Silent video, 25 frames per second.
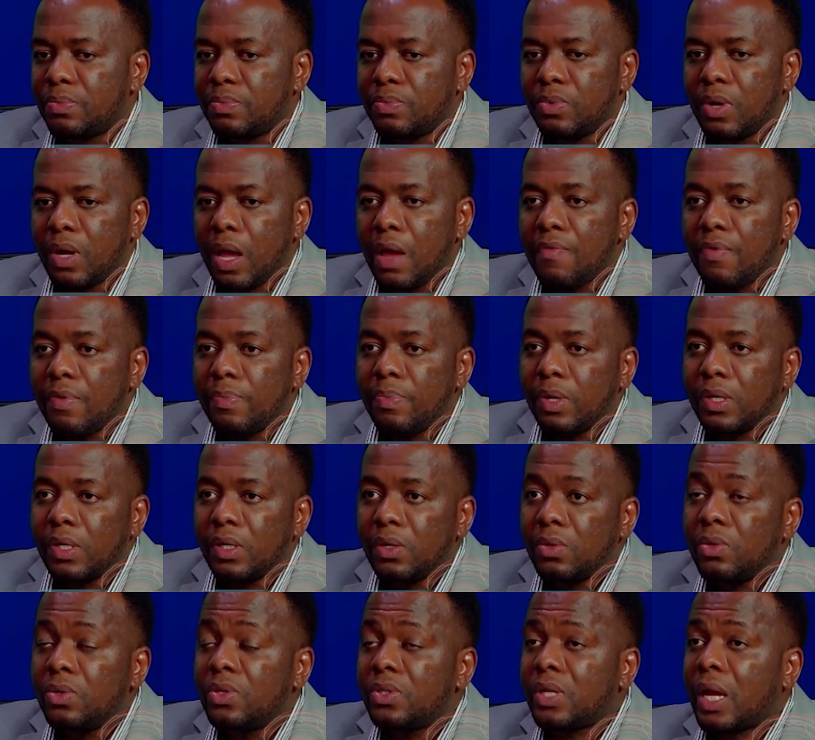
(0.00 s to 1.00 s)
everybody
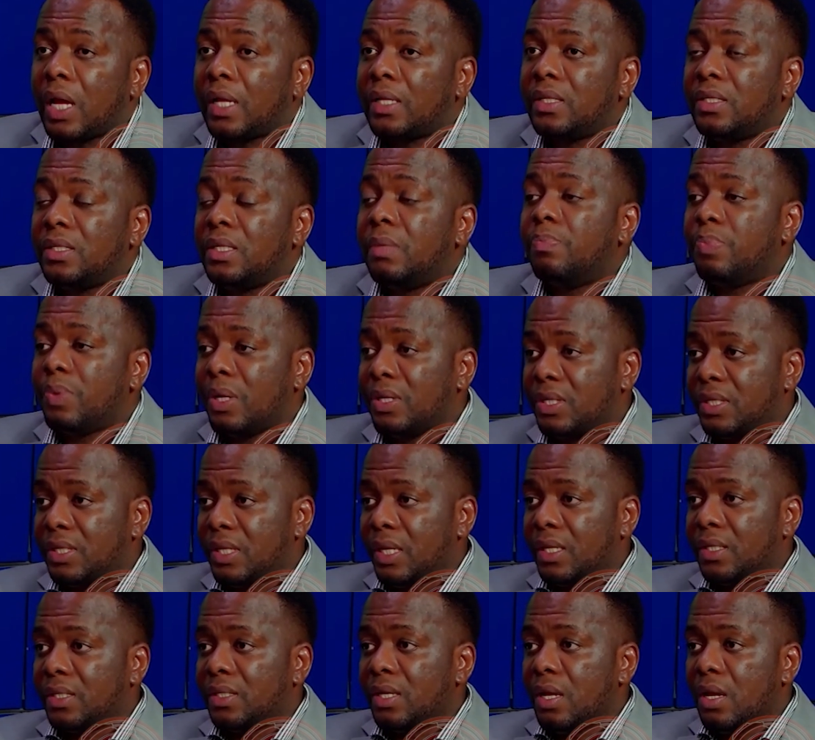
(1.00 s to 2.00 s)
looks at the president.
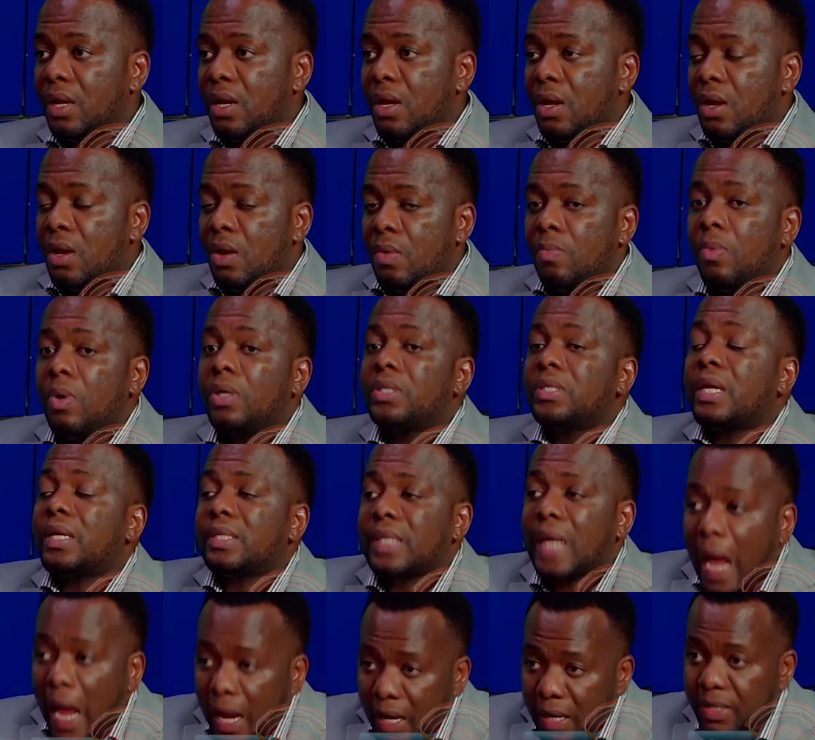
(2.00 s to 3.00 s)
Much as
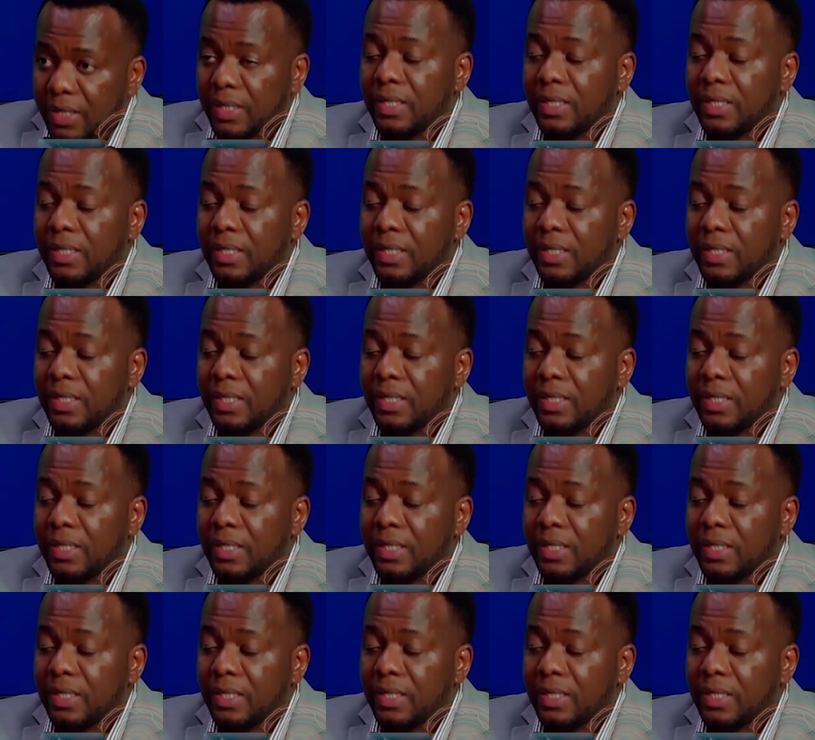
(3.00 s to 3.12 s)
I agree